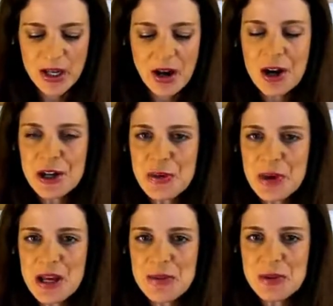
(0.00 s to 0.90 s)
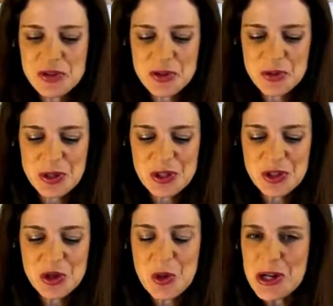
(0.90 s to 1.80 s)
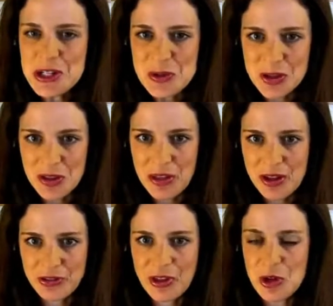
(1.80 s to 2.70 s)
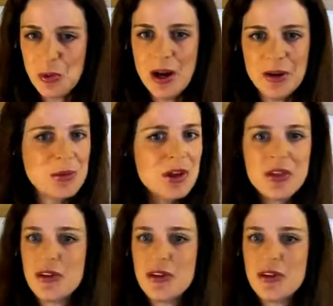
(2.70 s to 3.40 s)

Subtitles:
And are you able to enjoy doing the things that you want with